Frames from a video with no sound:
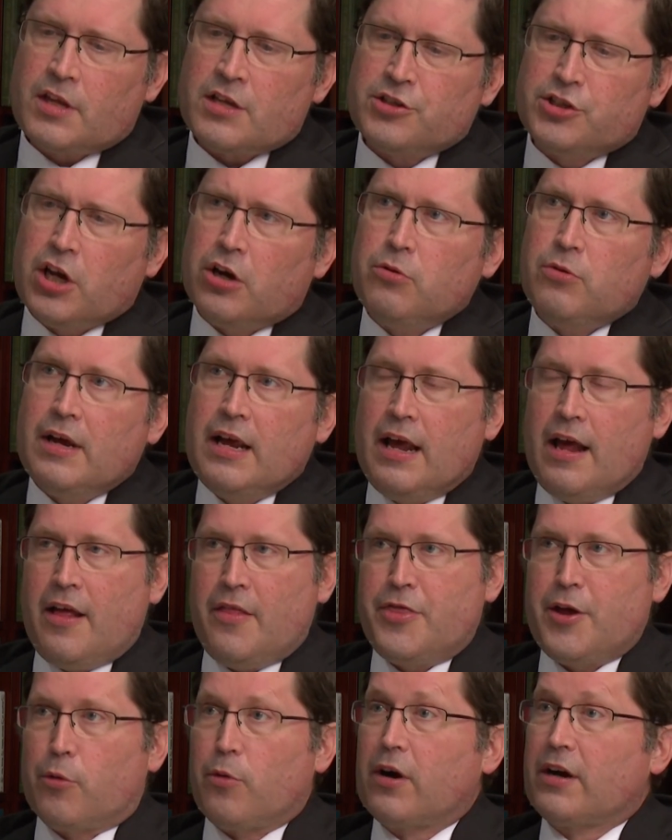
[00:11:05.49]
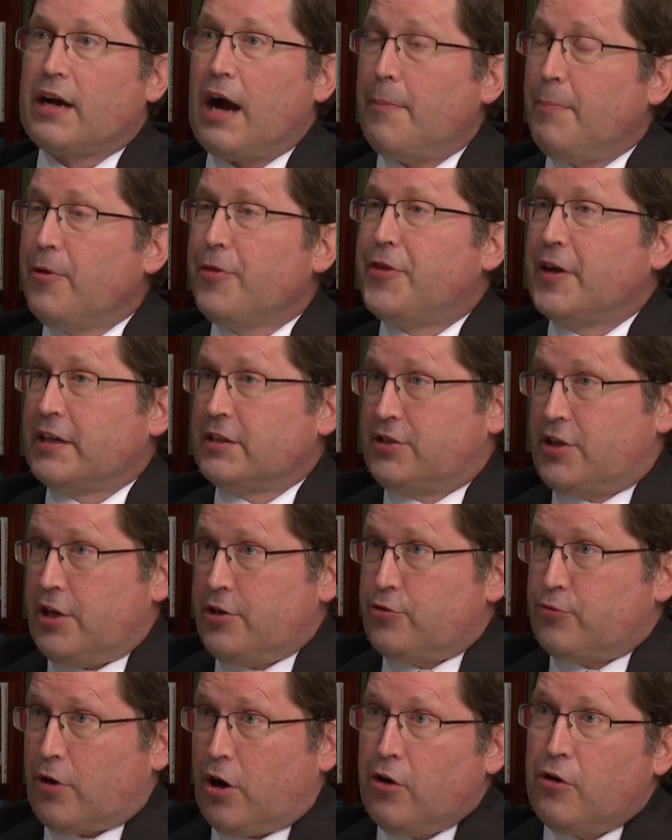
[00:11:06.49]
So there were a couple things that
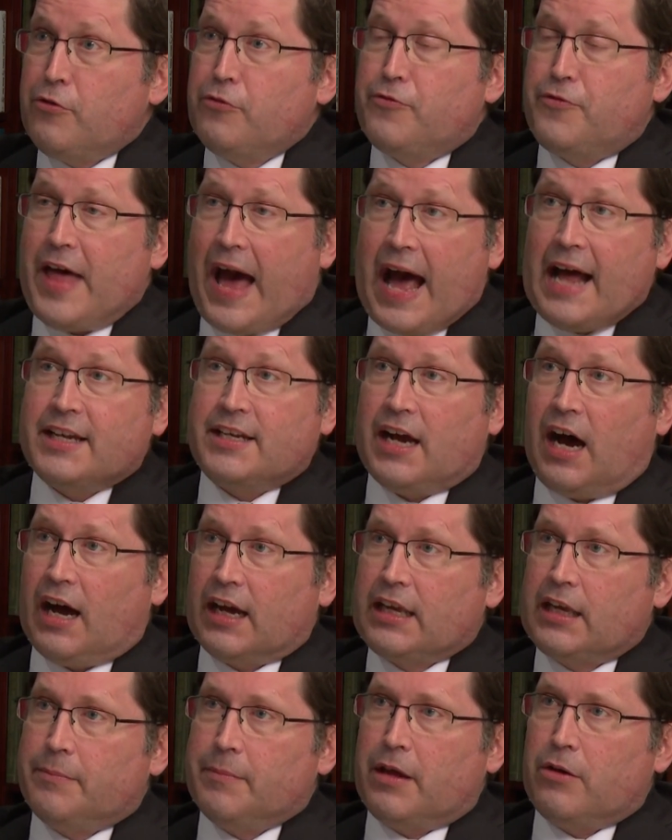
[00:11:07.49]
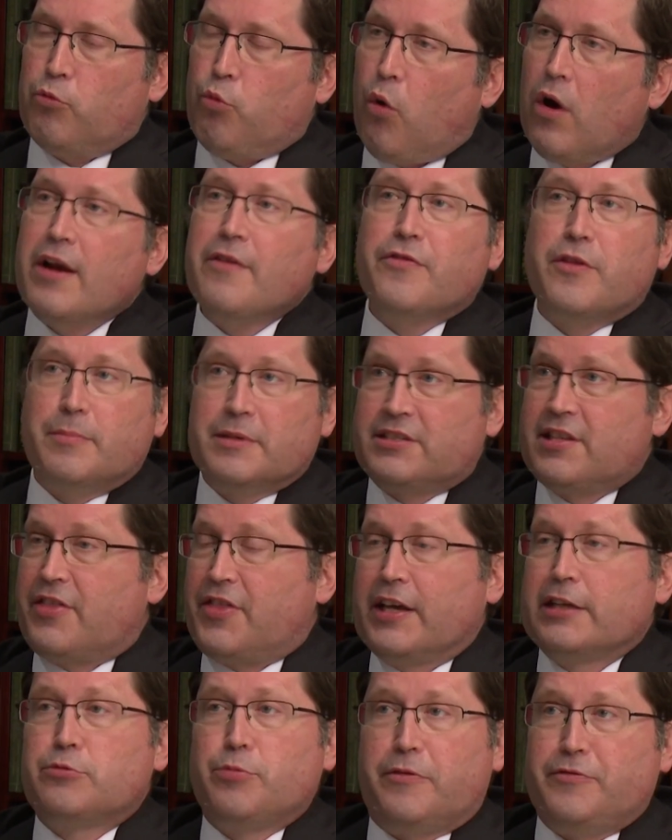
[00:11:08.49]
drove that document. One of them is the
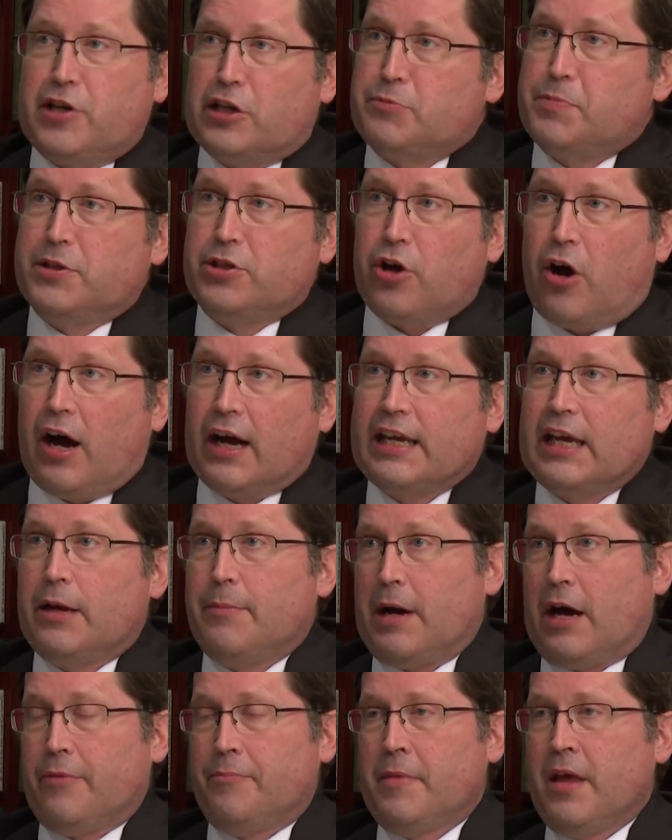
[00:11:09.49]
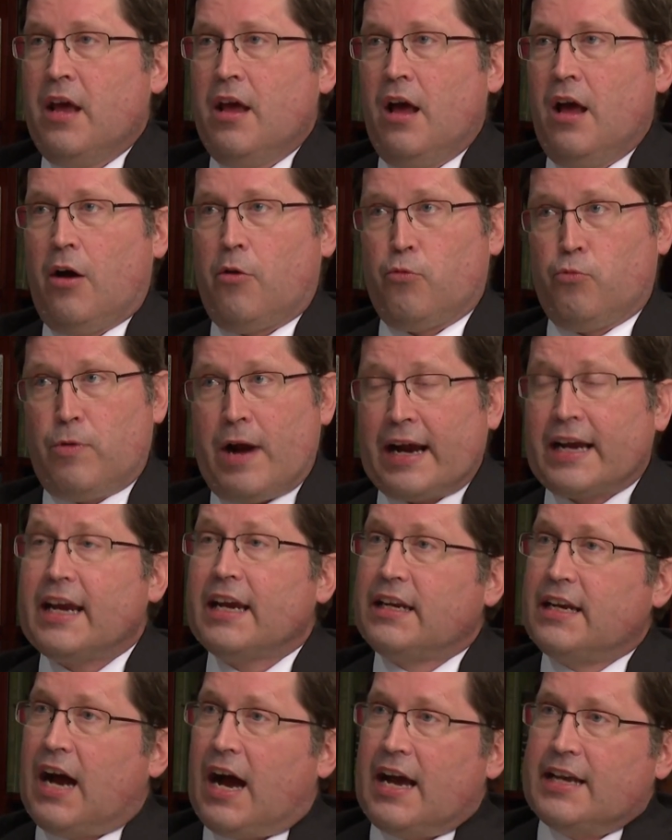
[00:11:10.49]
things we've just been talking about,
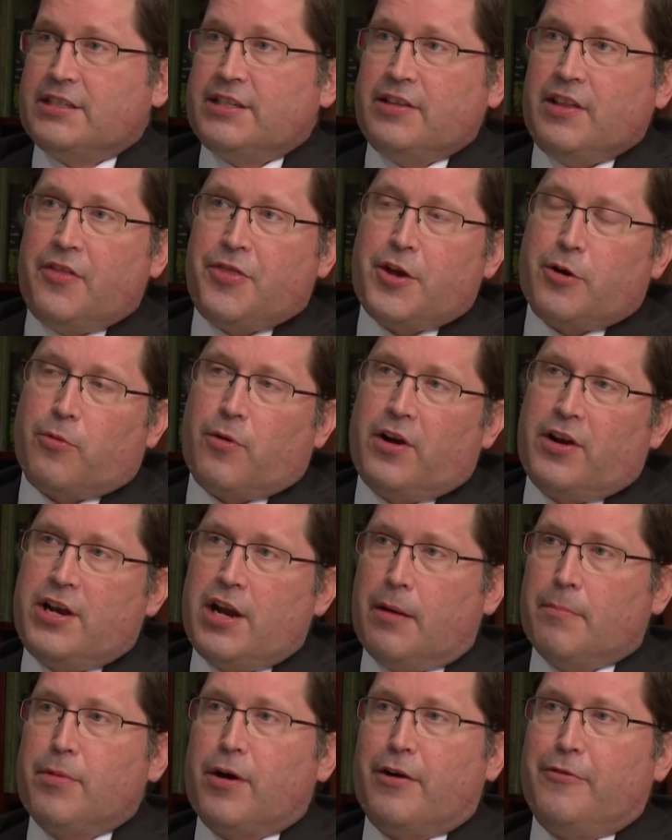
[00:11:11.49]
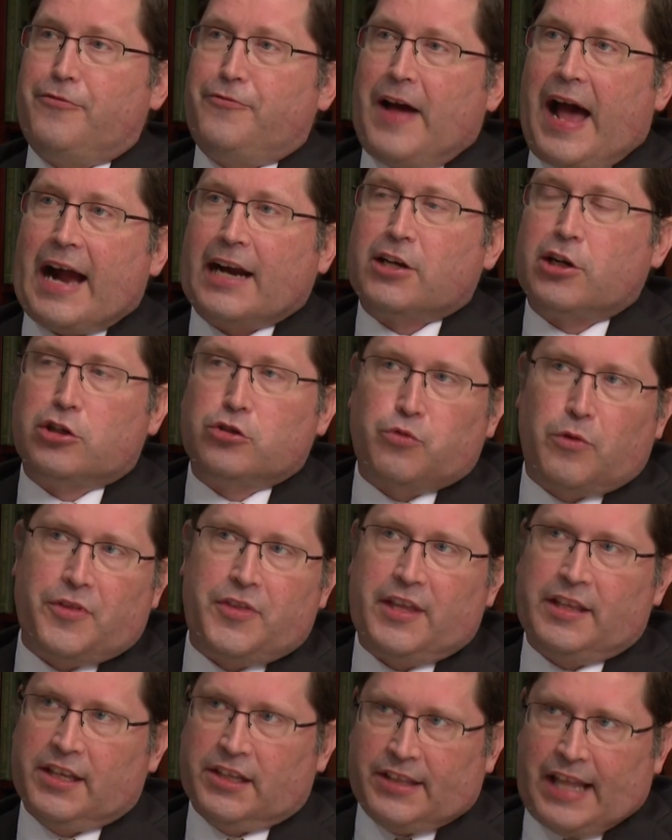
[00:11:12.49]
recognizing that there were a number of factors
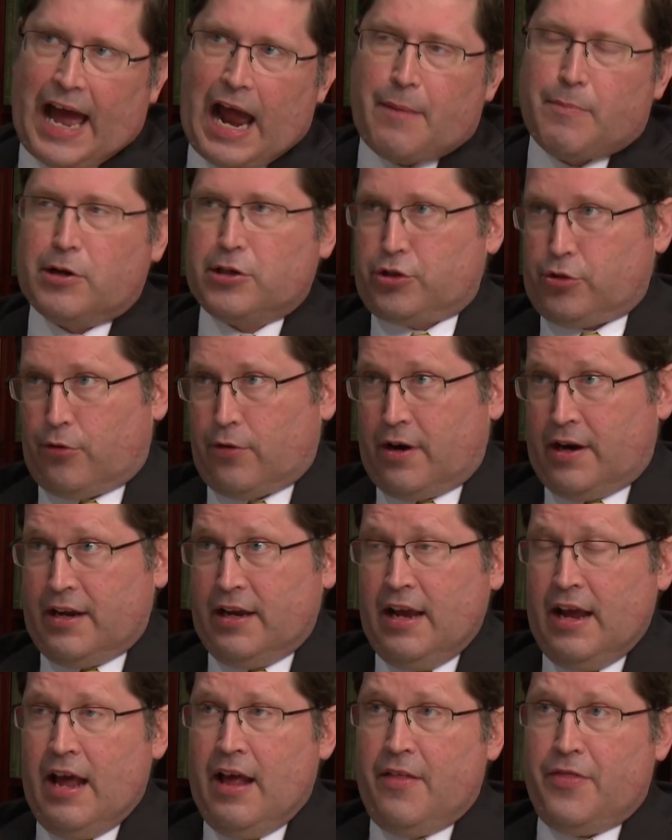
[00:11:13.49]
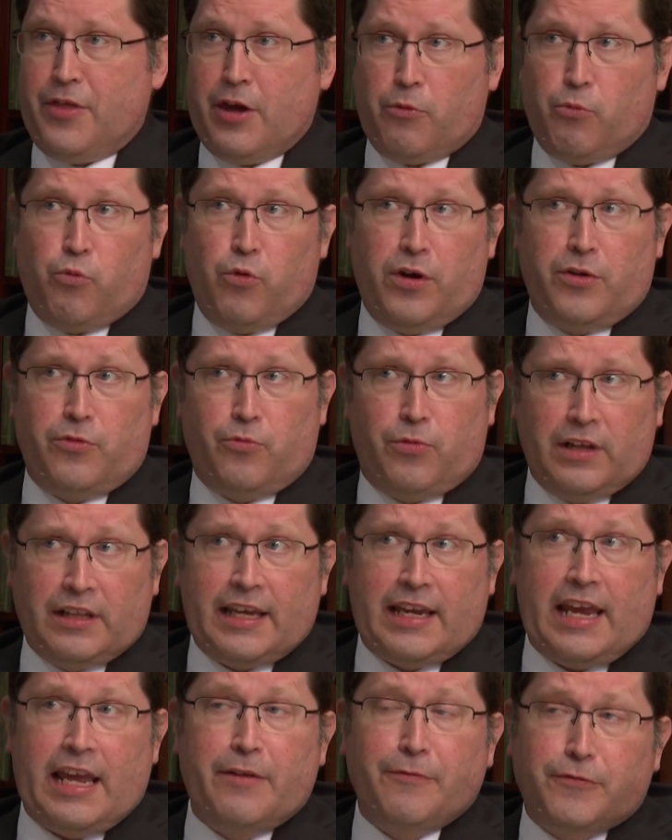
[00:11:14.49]
within the laboratory that would
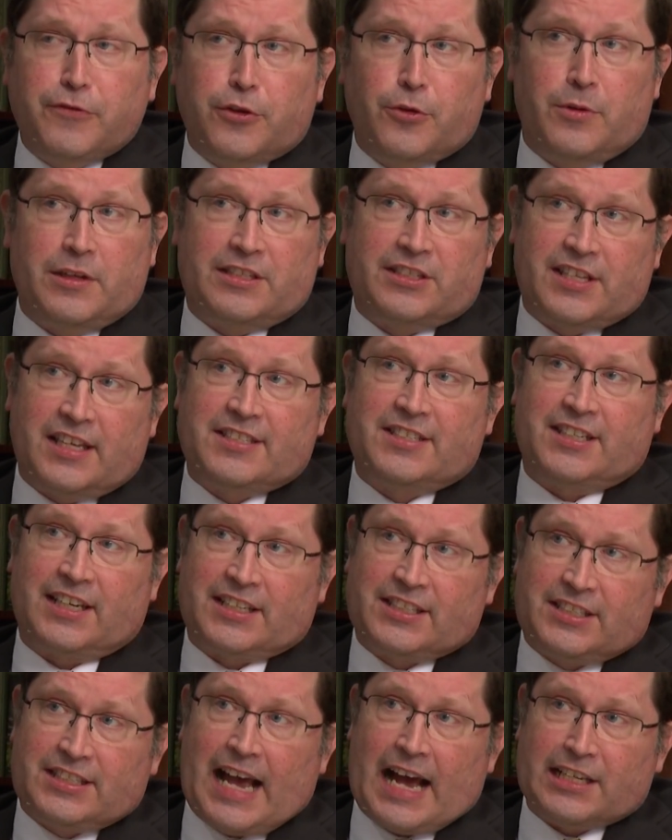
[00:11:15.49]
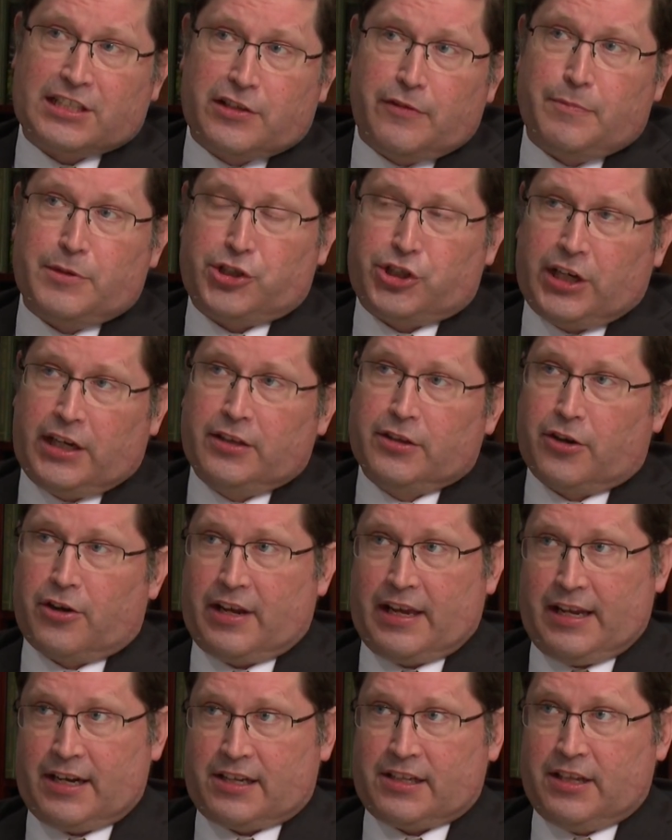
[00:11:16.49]
really influence the success of machine
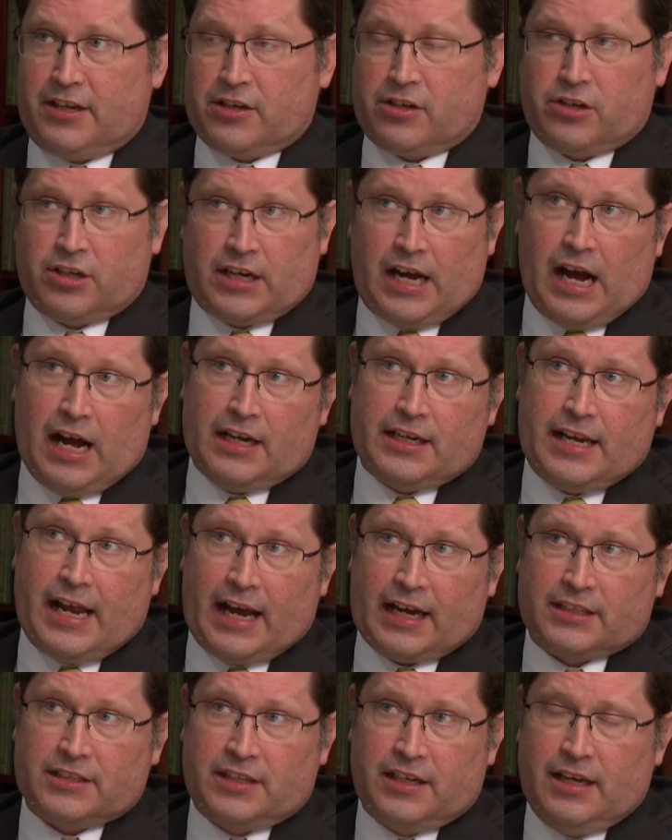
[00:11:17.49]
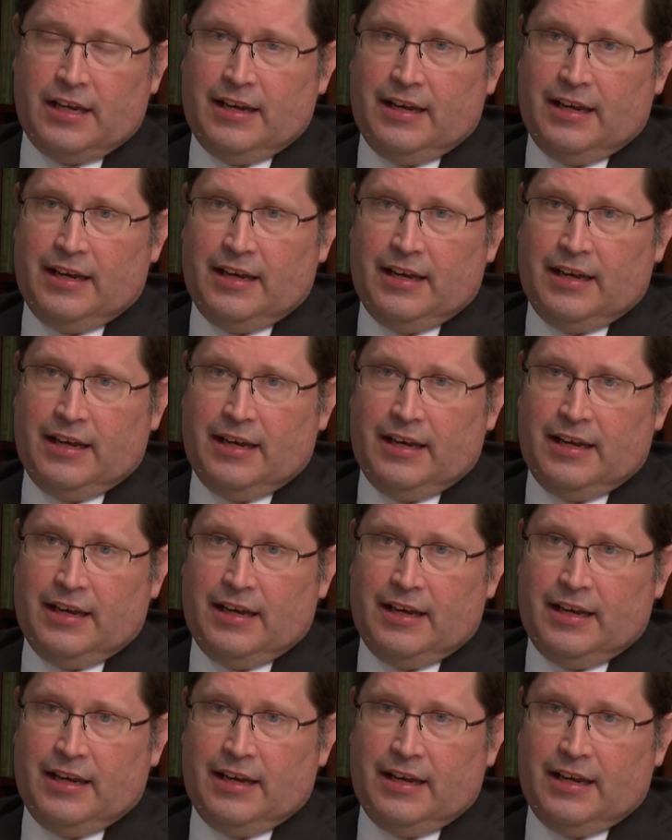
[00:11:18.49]
learning in a clinical context.